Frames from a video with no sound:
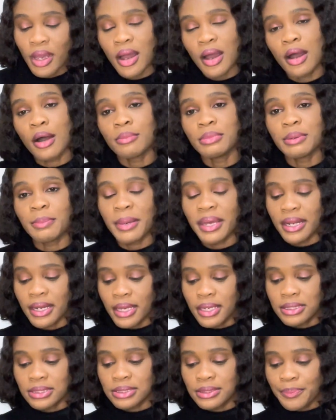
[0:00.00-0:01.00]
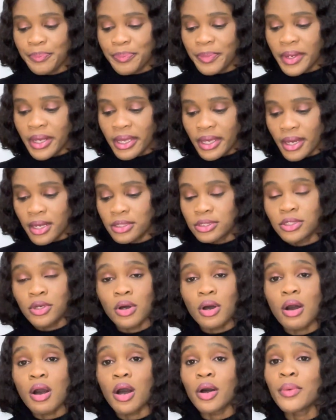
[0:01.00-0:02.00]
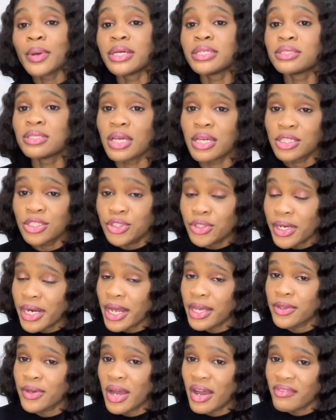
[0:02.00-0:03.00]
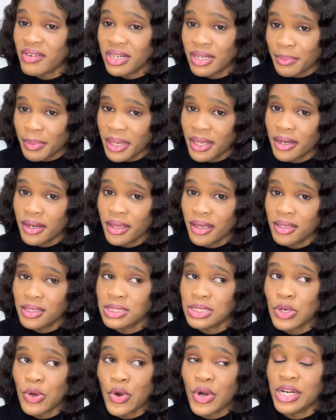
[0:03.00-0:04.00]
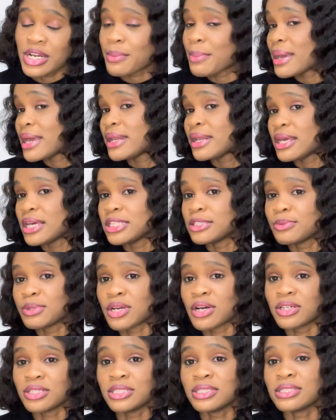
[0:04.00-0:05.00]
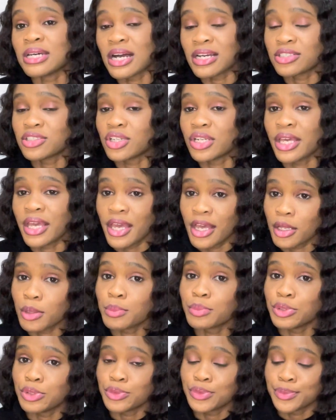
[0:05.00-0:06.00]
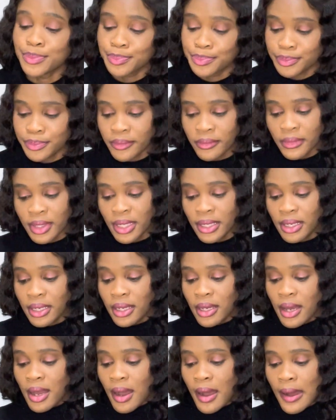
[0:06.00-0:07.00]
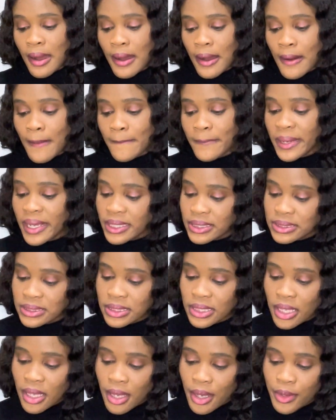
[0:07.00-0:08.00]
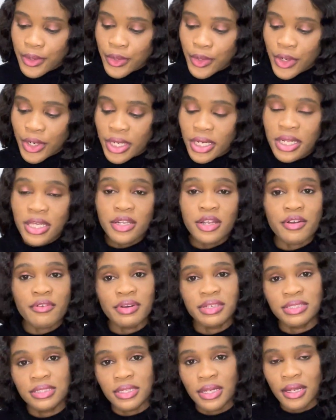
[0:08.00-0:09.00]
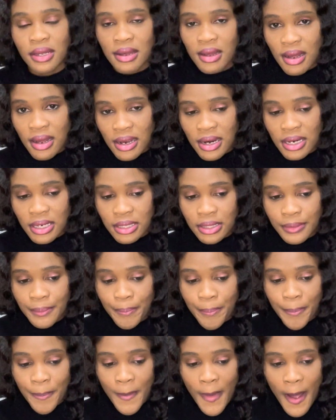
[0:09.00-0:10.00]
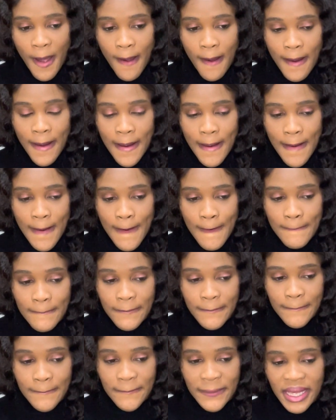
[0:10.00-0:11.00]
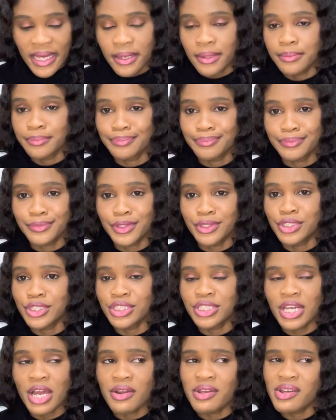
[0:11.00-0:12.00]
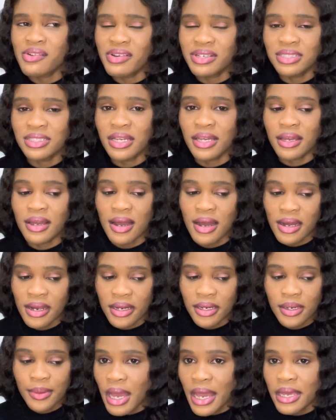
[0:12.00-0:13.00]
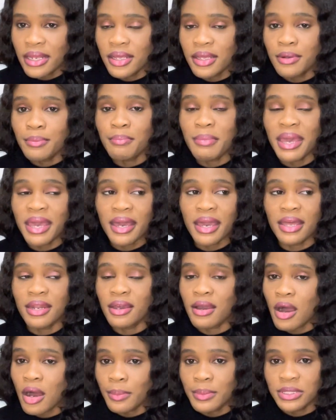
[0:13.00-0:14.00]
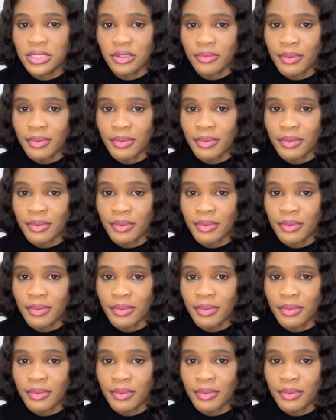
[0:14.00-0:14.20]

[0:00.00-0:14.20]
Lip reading: dependents. Yeah, so always ensure that you have a dependent or dependents, because this actually help you. Next thing, you're gonna need your resident card. Yeah, so just carry your resident card. I didn't make any copies of my